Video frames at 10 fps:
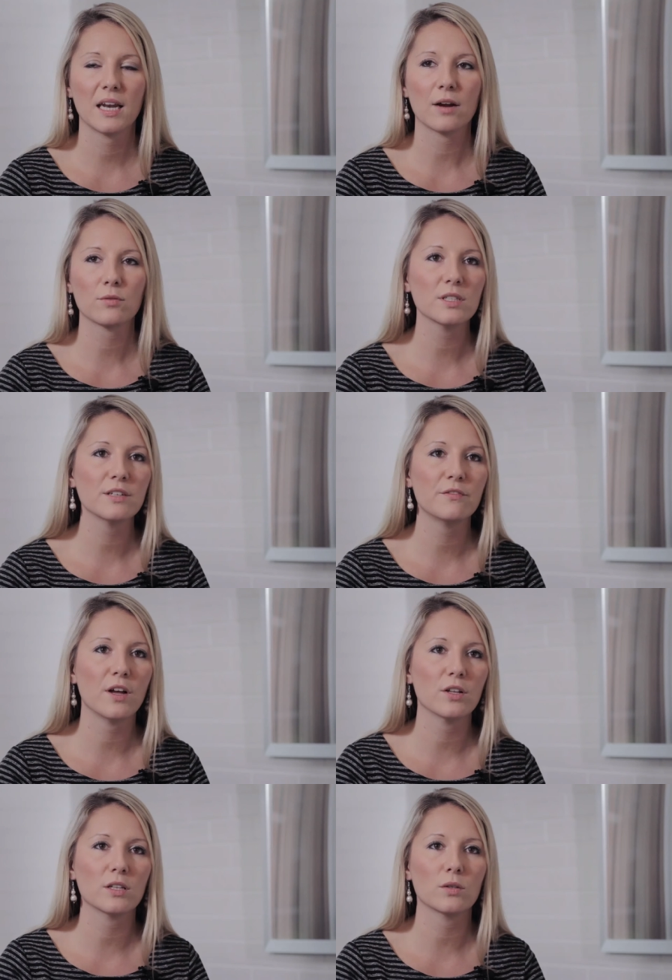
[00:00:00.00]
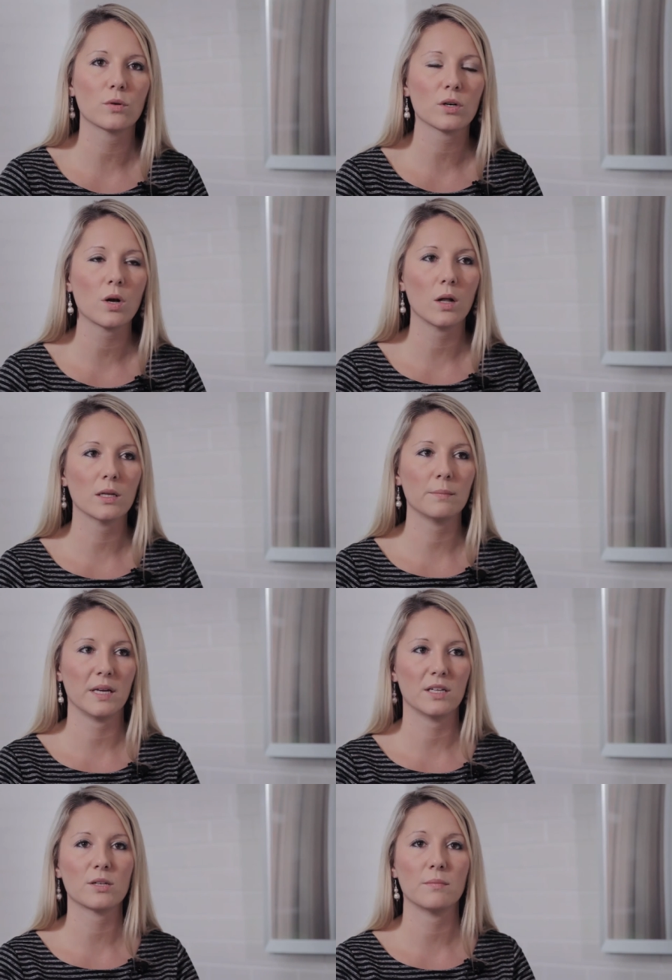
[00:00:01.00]
I really felt the Lord calling
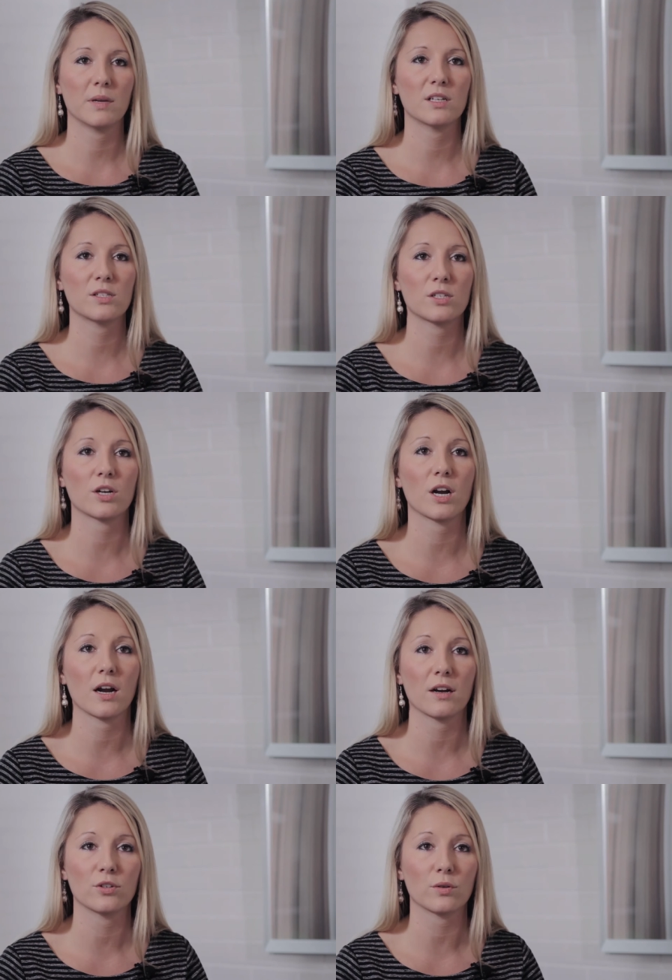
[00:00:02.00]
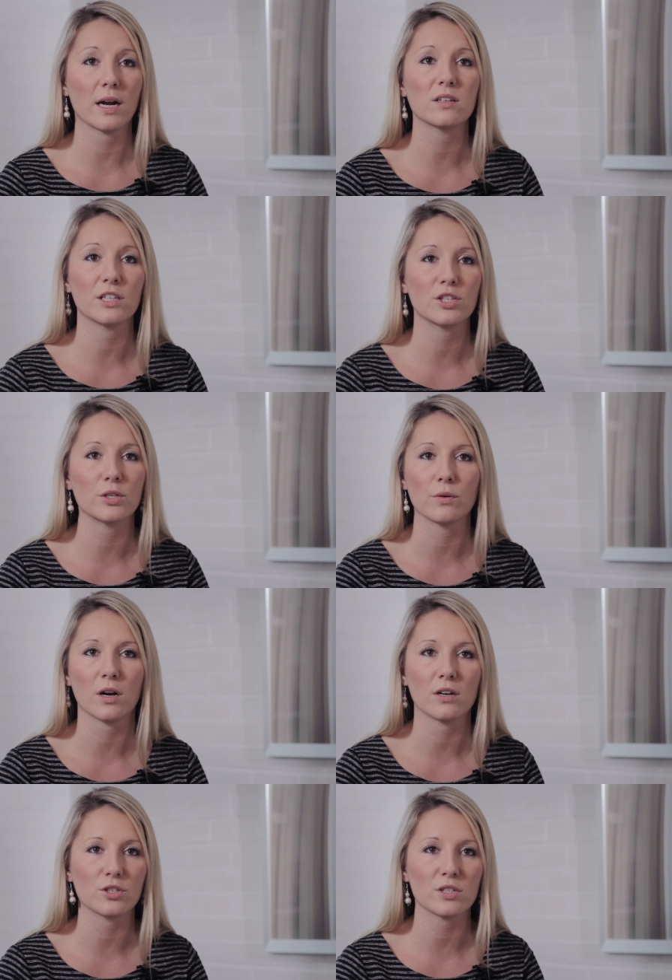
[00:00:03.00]
me to minister directly to
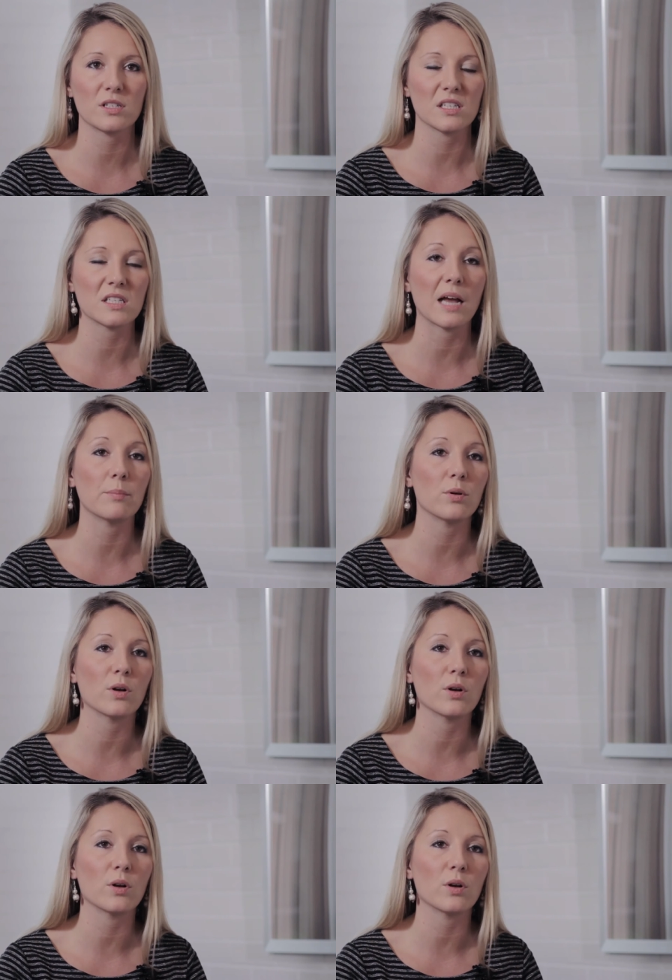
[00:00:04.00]
her and just disciple